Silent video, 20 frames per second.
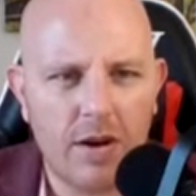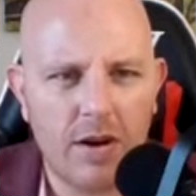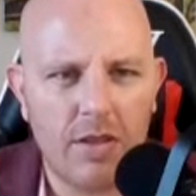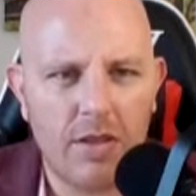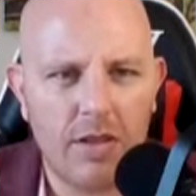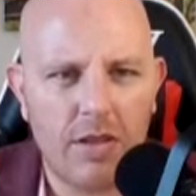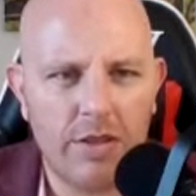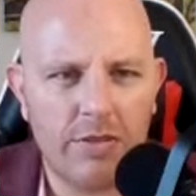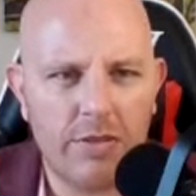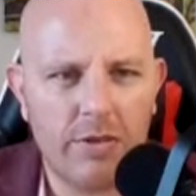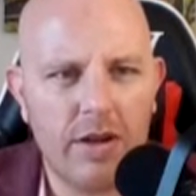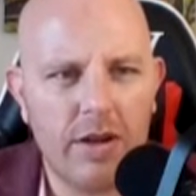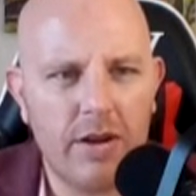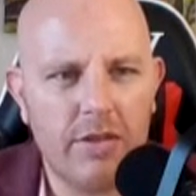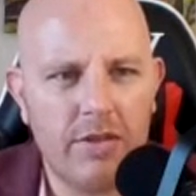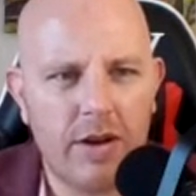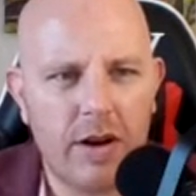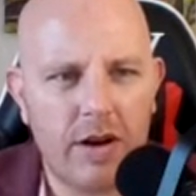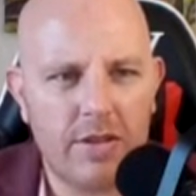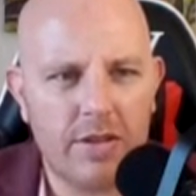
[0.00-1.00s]
the three
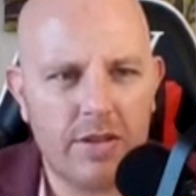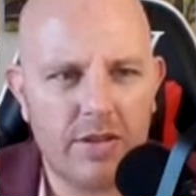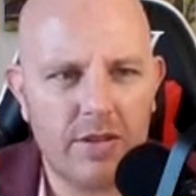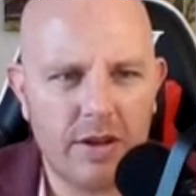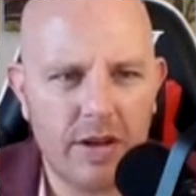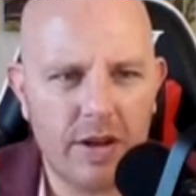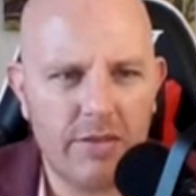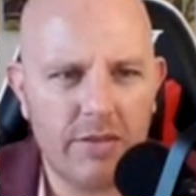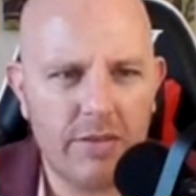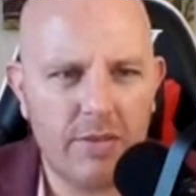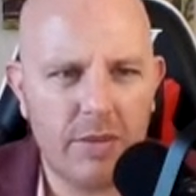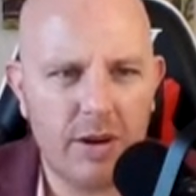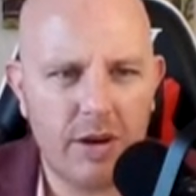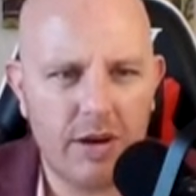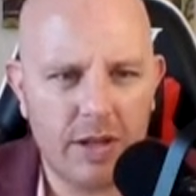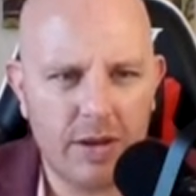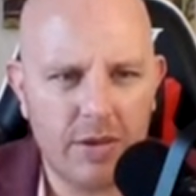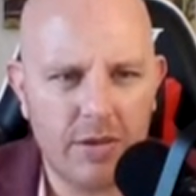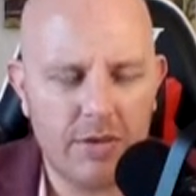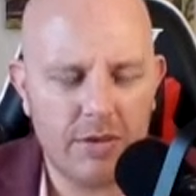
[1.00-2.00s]
of us and
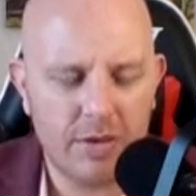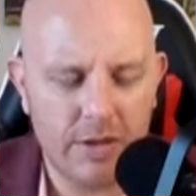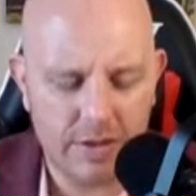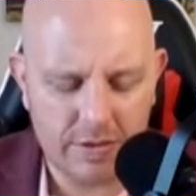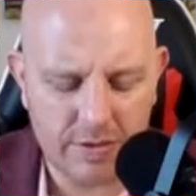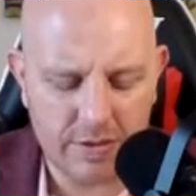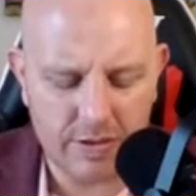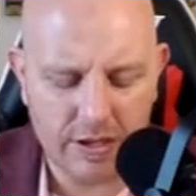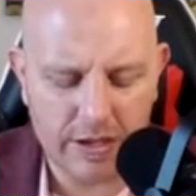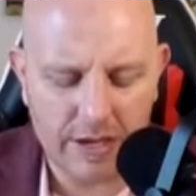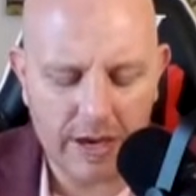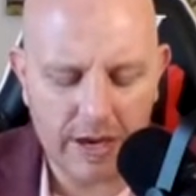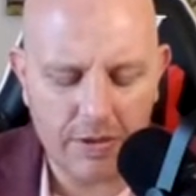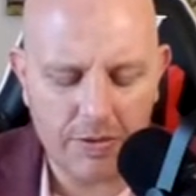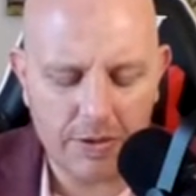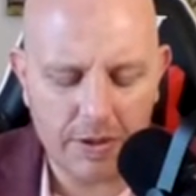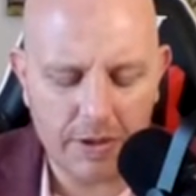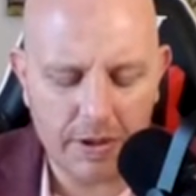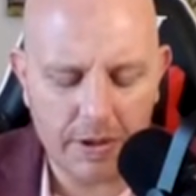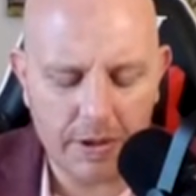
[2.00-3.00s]
everybody who's listening
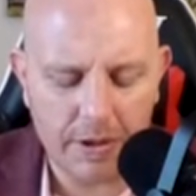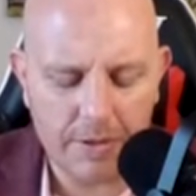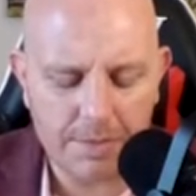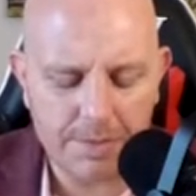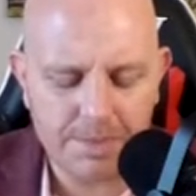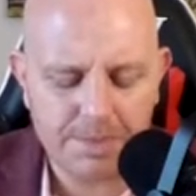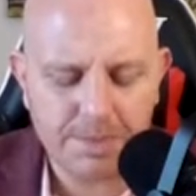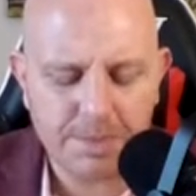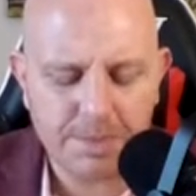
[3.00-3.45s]
out there.